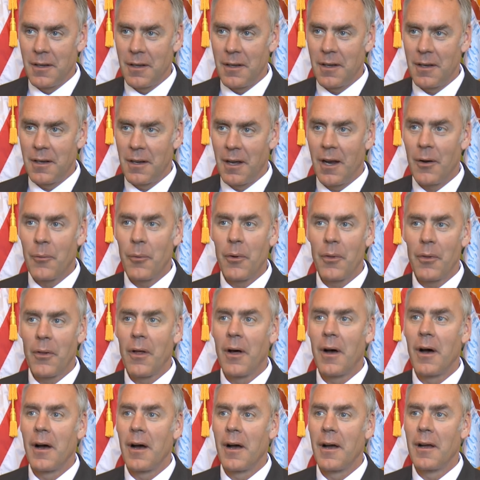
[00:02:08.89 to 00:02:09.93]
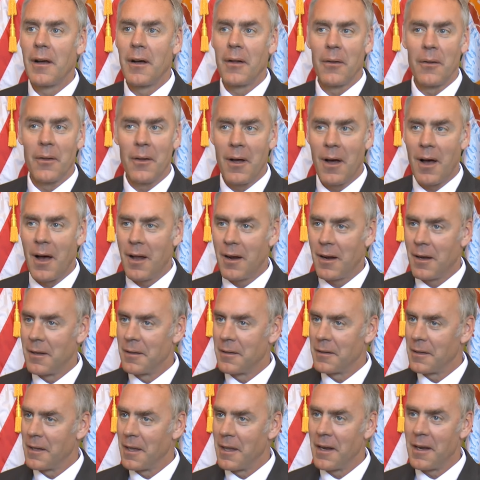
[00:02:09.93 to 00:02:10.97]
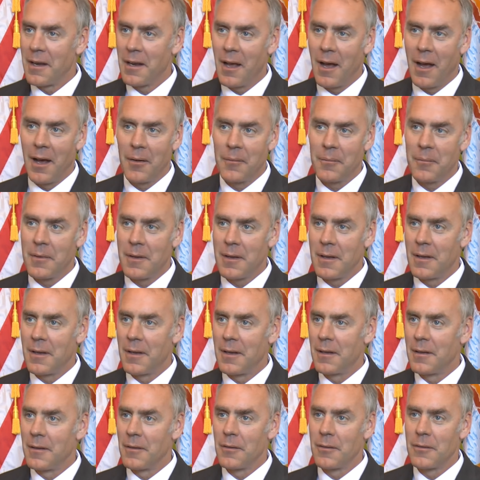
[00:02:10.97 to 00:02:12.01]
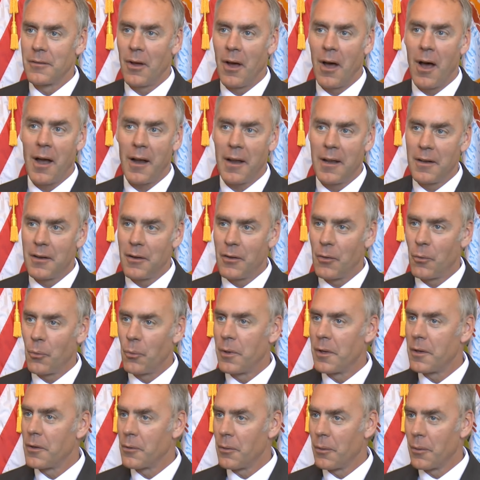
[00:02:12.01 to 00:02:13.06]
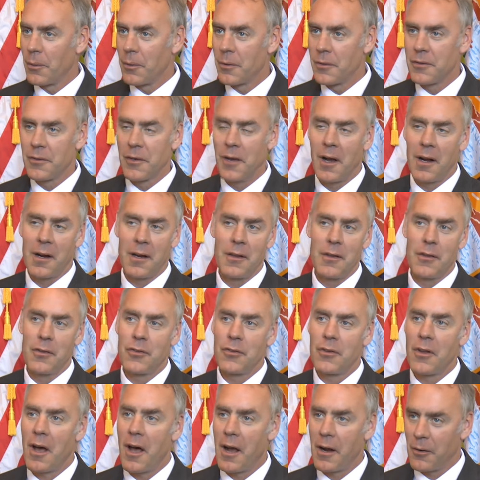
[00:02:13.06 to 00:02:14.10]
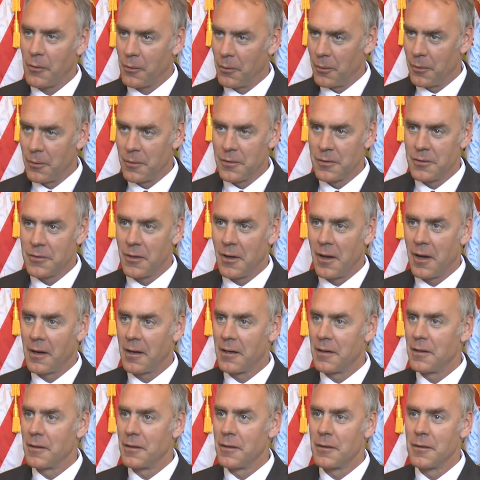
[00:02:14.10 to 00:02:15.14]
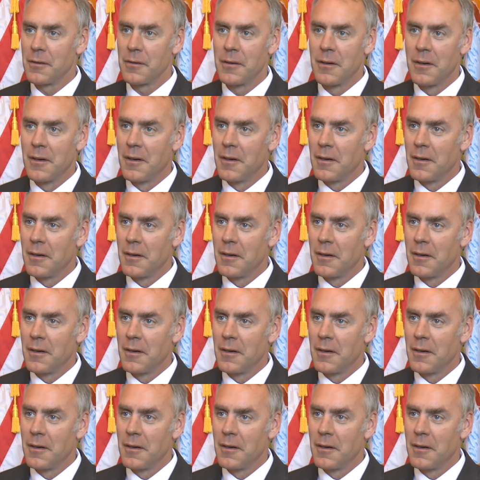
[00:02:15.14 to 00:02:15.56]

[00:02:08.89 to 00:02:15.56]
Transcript: And I rely a lot on getting out and talking to the wheat growers, talking to stock growers, talking to